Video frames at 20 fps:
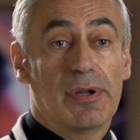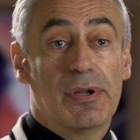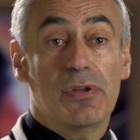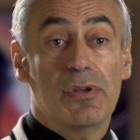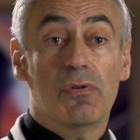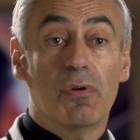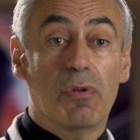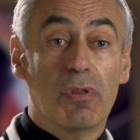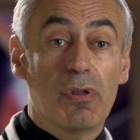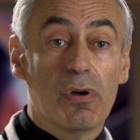You
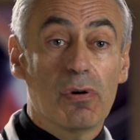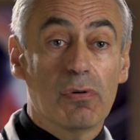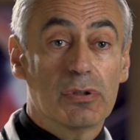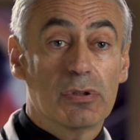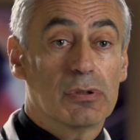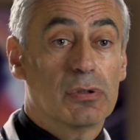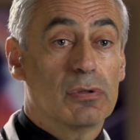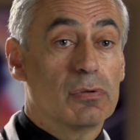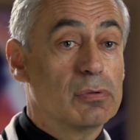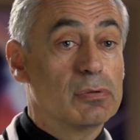know, those
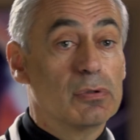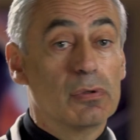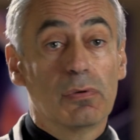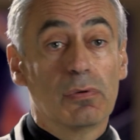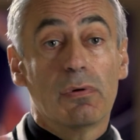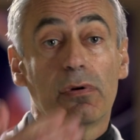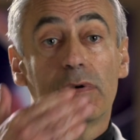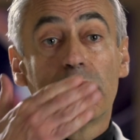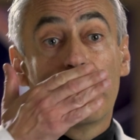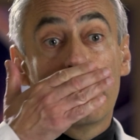who do
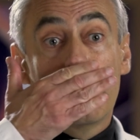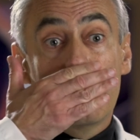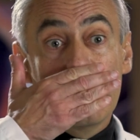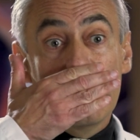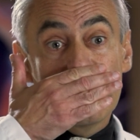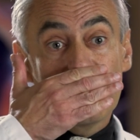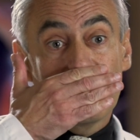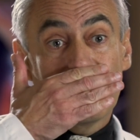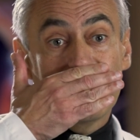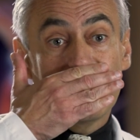
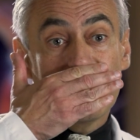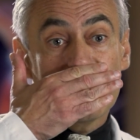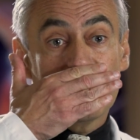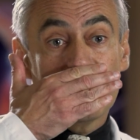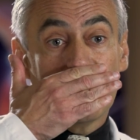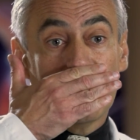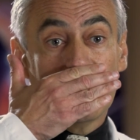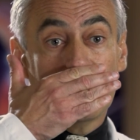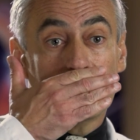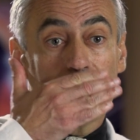this when they
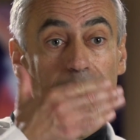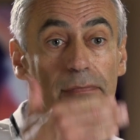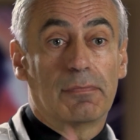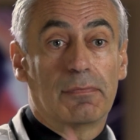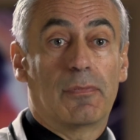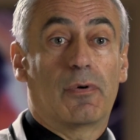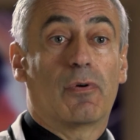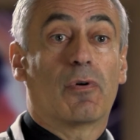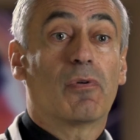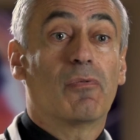smile,
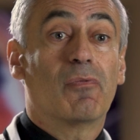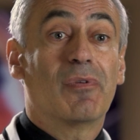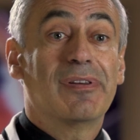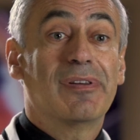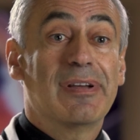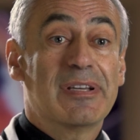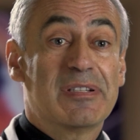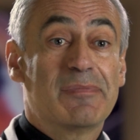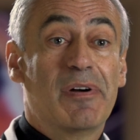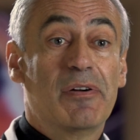or when
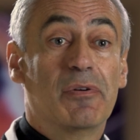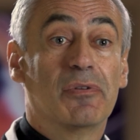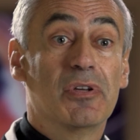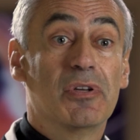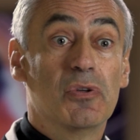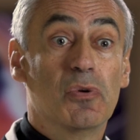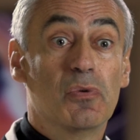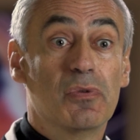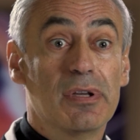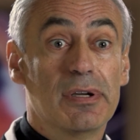they smile they
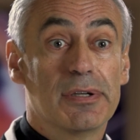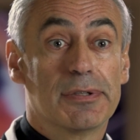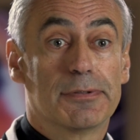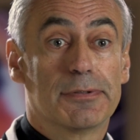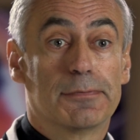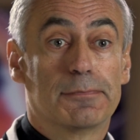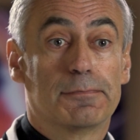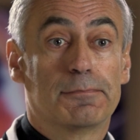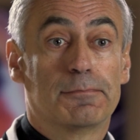do this.